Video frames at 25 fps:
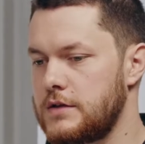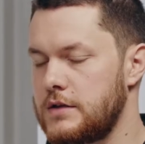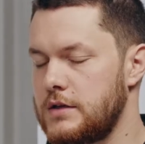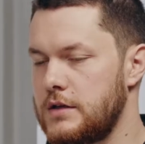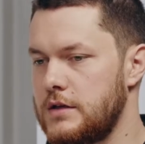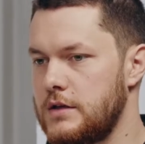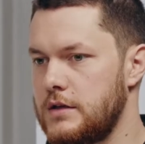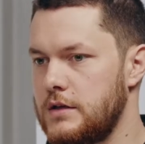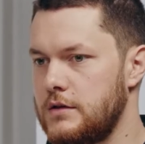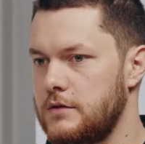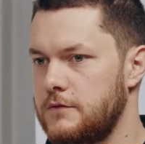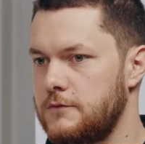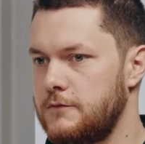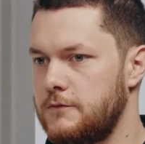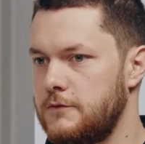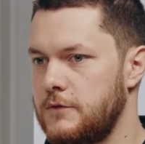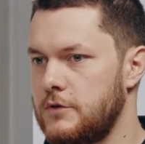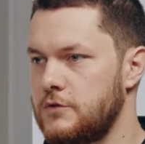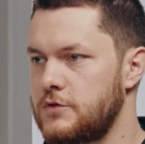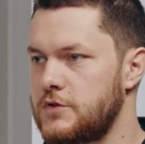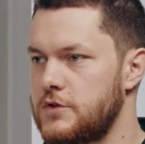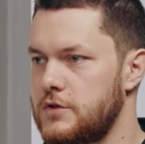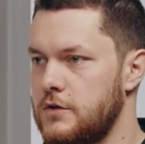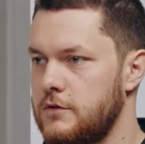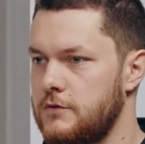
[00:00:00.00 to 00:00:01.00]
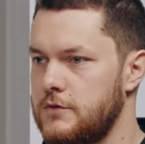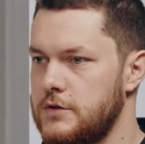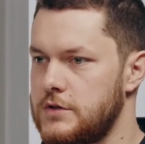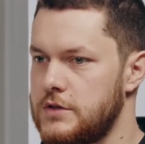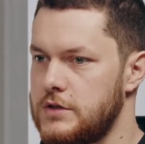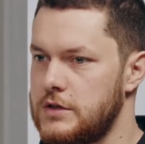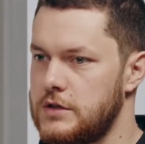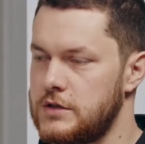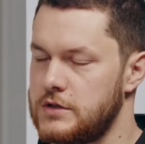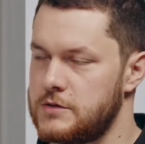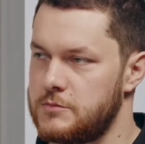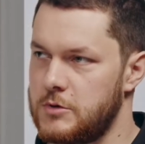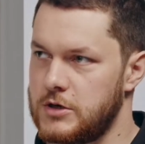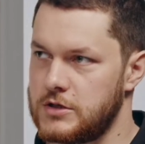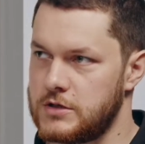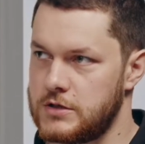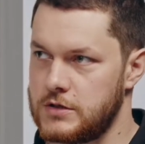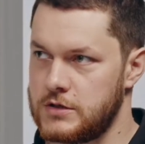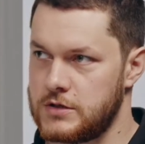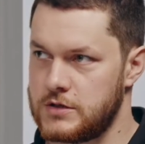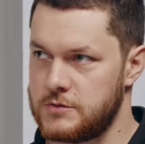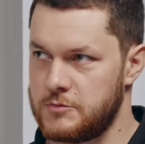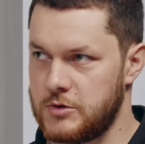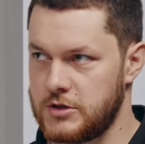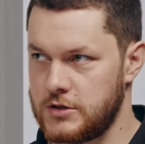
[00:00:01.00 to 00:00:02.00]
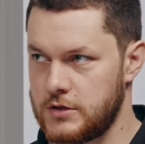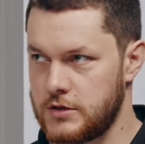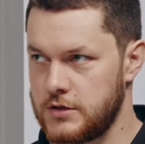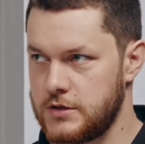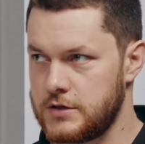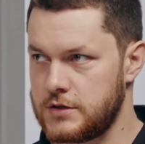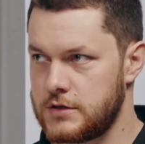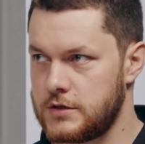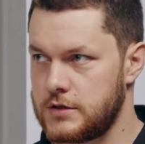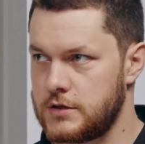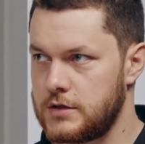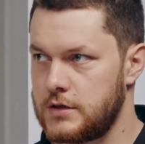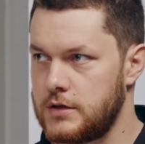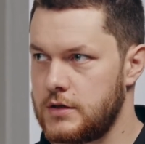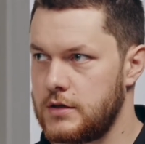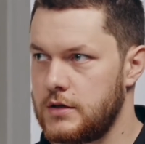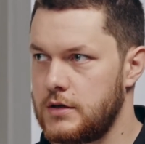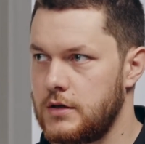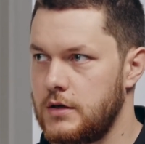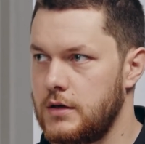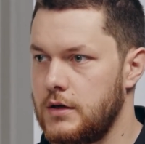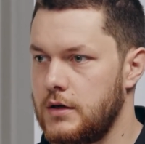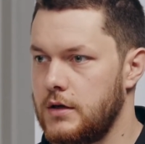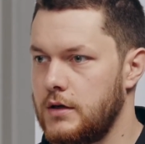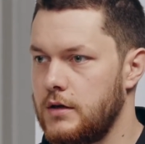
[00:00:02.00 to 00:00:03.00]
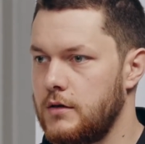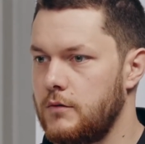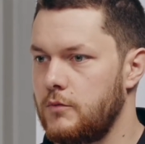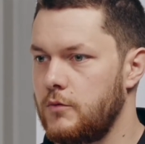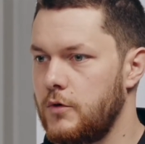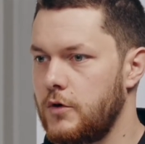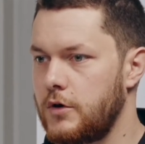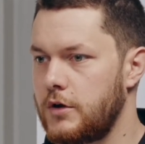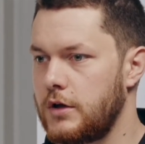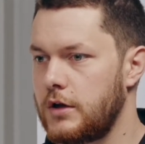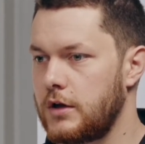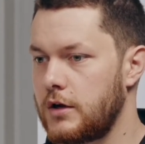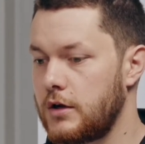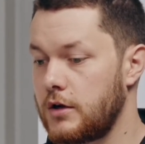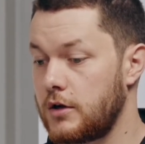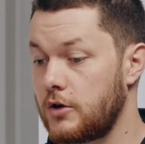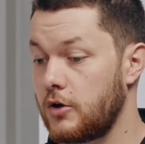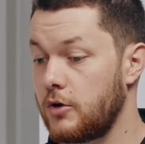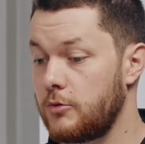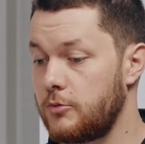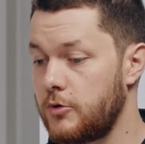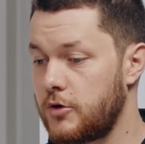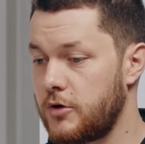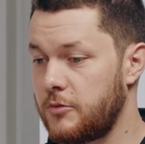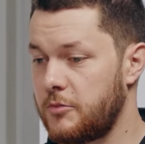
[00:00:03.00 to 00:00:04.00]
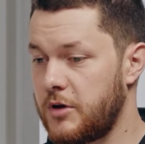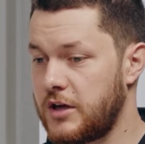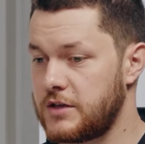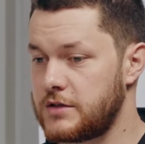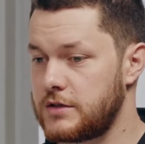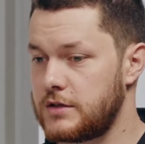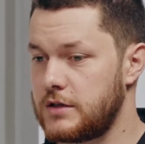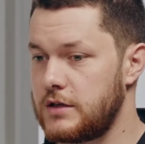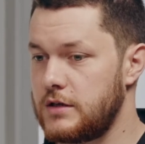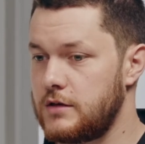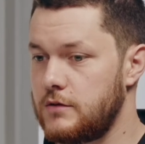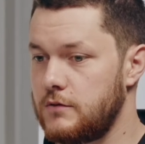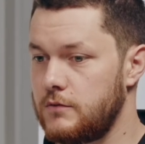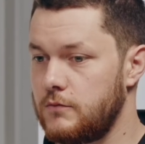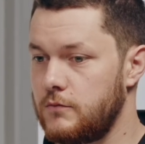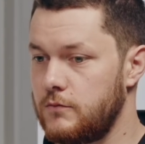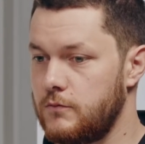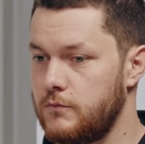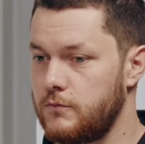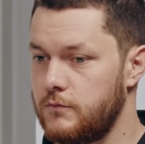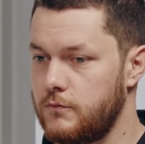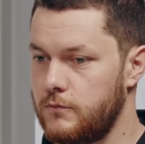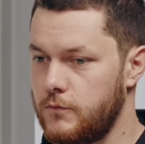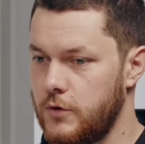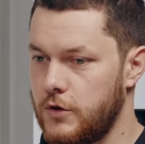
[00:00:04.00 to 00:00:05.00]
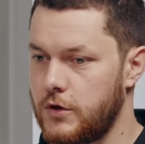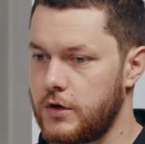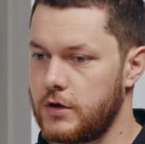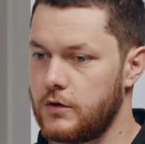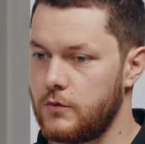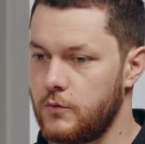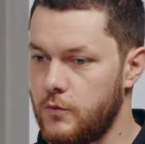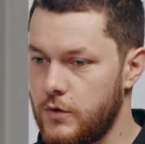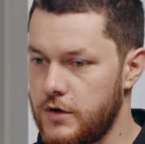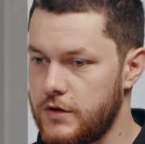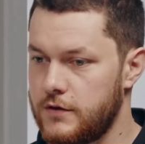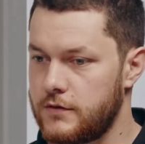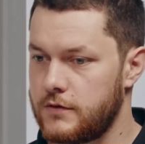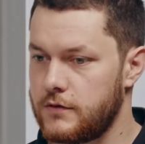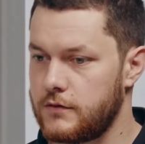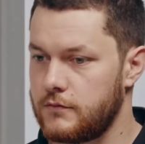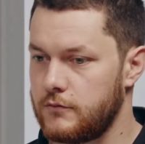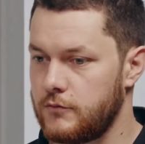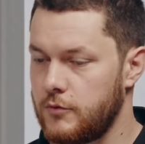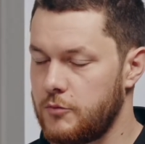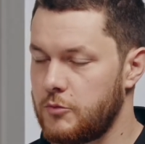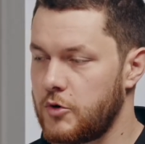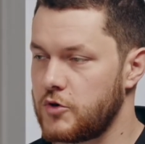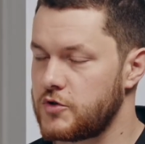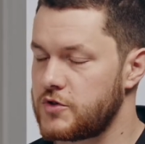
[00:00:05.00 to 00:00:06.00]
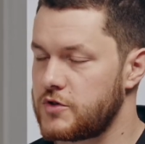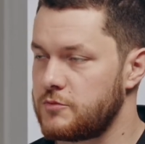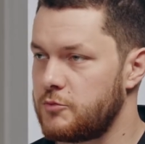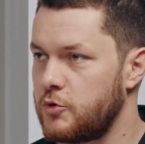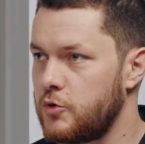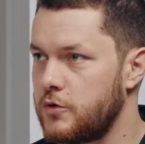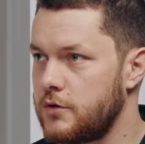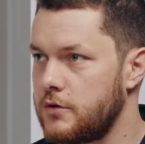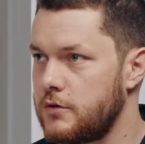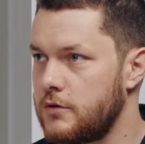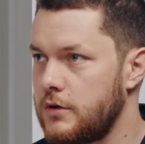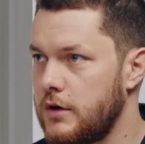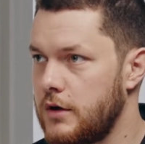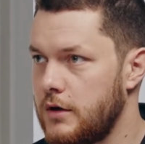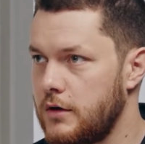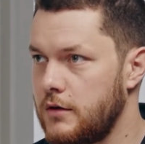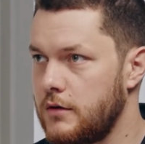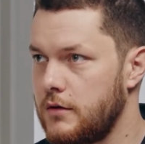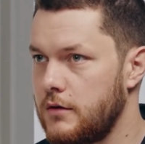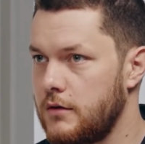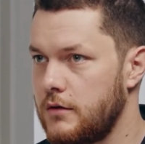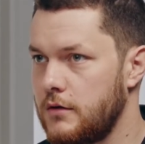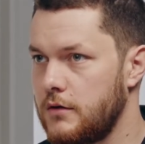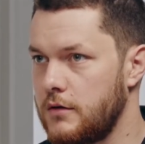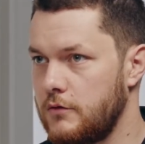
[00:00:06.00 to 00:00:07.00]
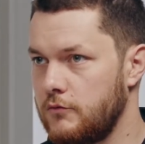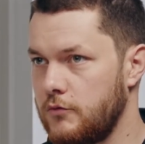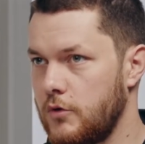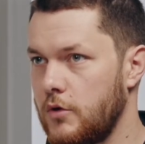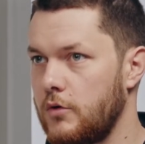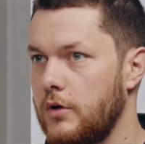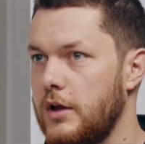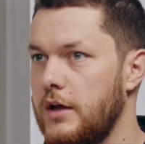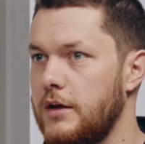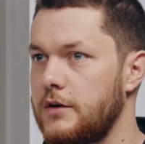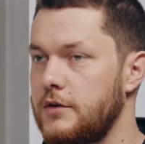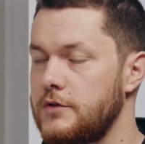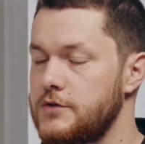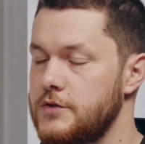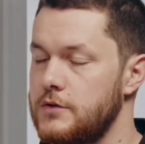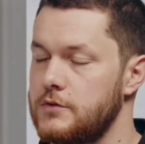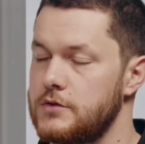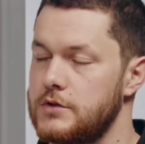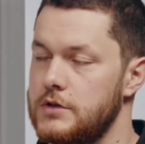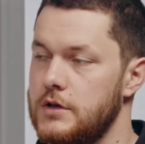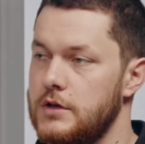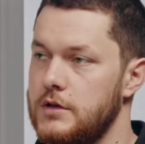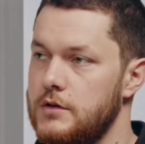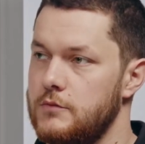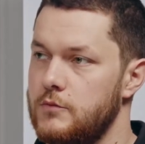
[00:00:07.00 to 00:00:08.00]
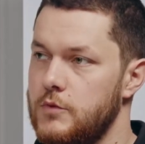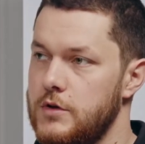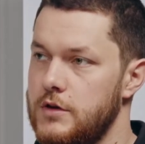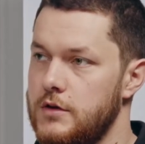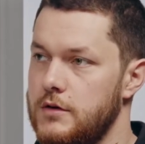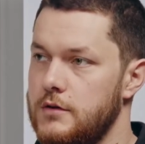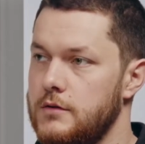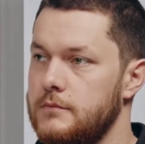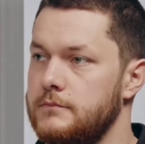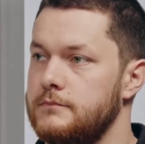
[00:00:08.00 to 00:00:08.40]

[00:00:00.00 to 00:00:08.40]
the field service inspection specialist, working at a global capacity, working with remote support and the rollout associated with it.